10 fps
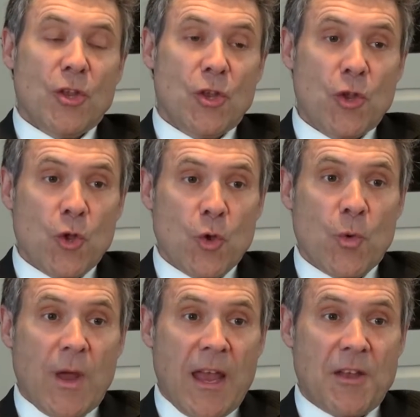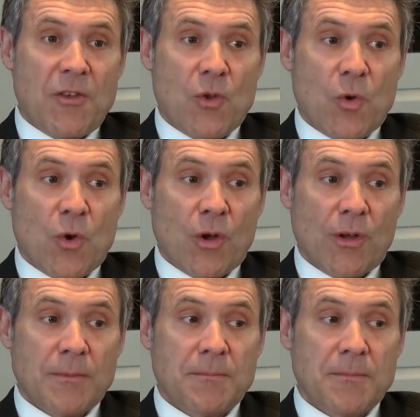You and
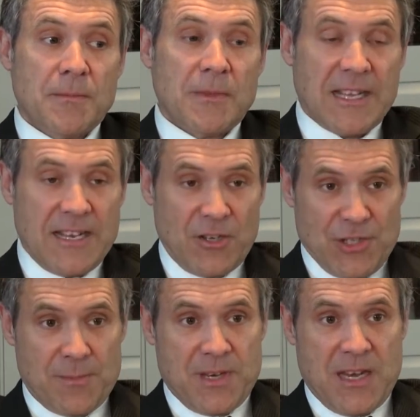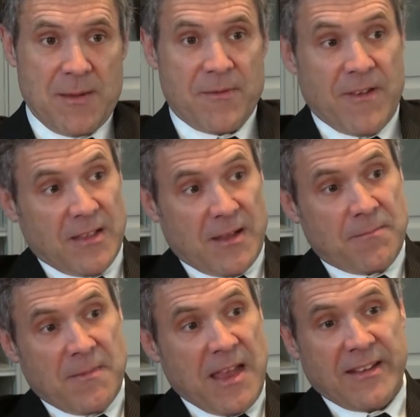your leadership team, in fact, the
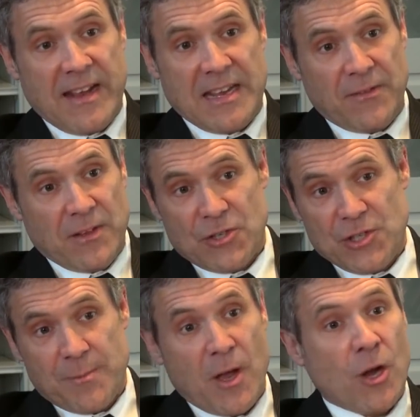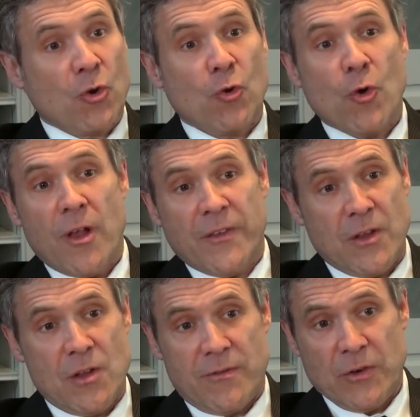executive leadership across
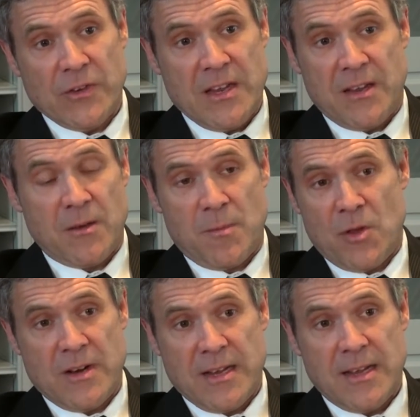the university community,